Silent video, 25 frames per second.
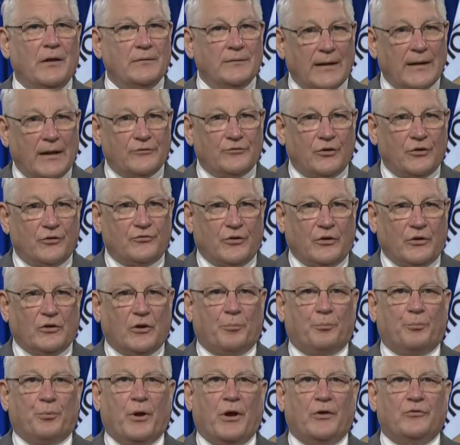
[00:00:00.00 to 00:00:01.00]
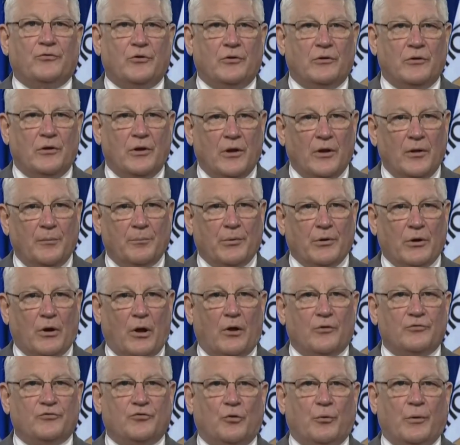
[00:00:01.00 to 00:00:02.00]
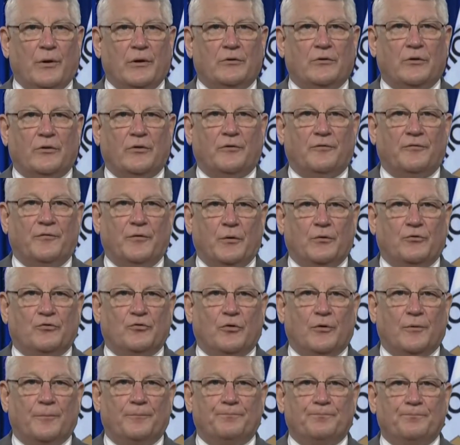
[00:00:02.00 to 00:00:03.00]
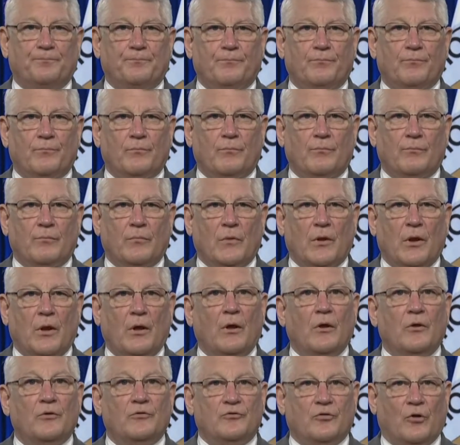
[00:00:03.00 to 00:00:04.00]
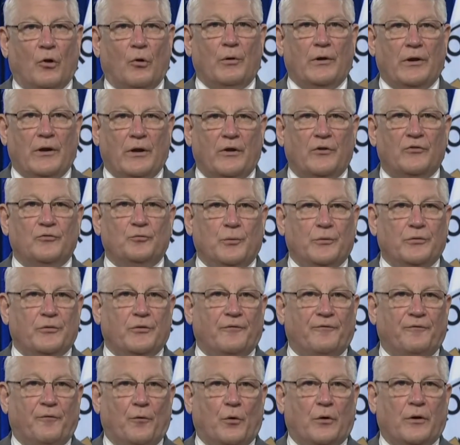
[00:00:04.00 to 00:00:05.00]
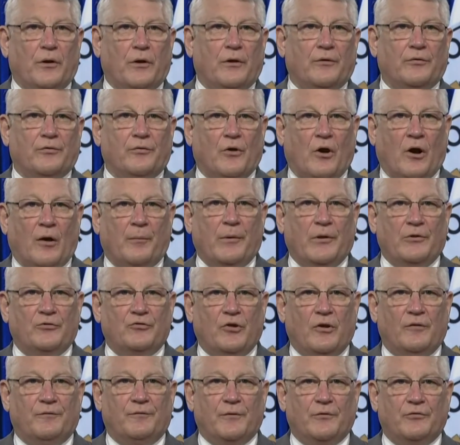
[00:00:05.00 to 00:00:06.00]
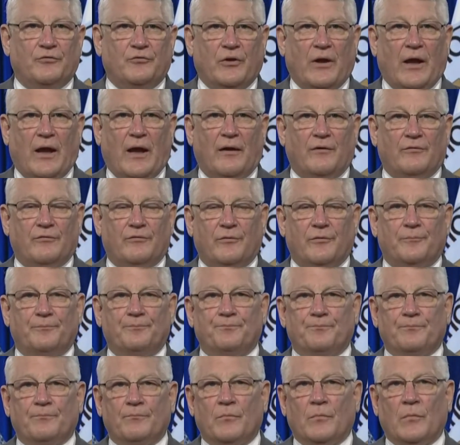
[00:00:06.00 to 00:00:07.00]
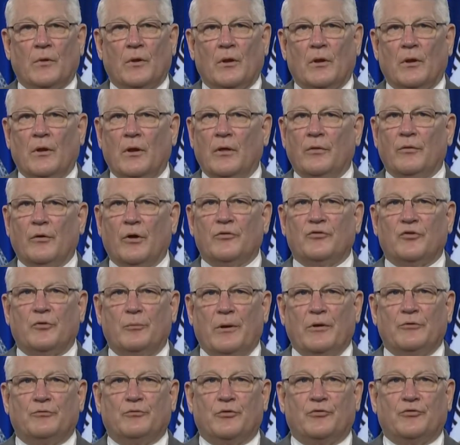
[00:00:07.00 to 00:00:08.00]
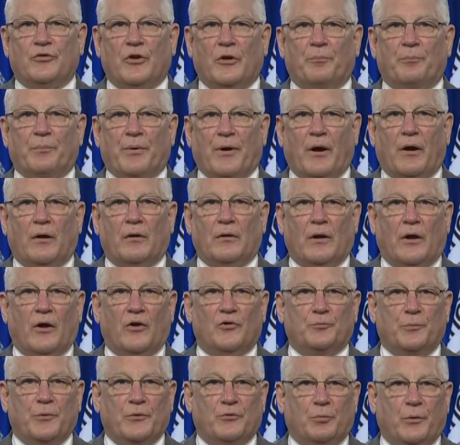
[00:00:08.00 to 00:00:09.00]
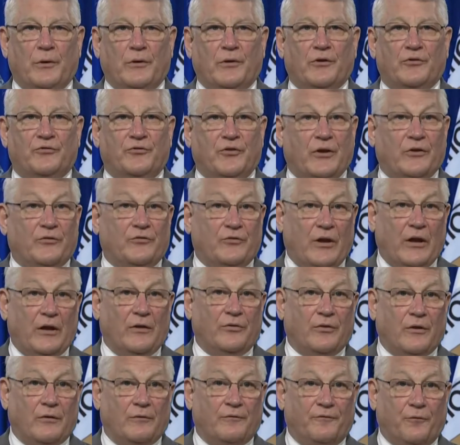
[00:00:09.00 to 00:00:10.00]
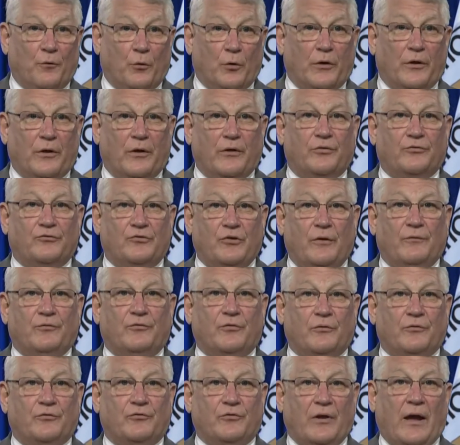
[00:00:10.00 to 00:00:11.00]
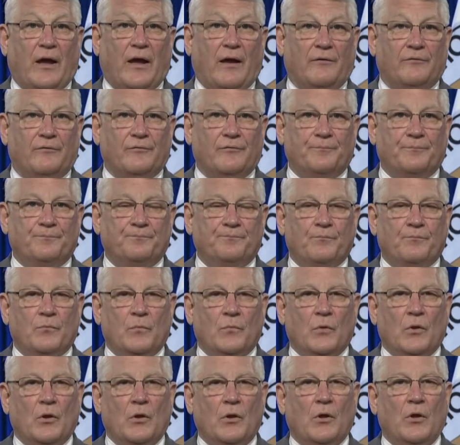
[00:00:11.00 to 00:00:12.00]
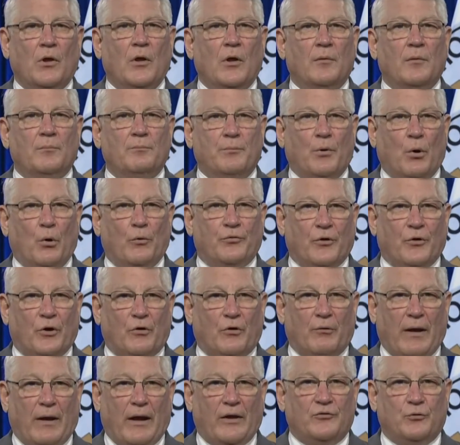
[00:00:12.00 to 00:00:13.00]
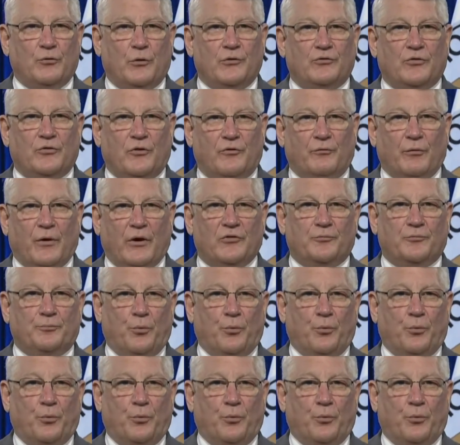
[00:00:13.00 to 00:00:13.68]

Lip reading: not just in the present, but also into the future. So it is with the Army Chief of Staff. There are some interesting parallels between the 16th and 40th Chiefs of Staff. Both are graduates of West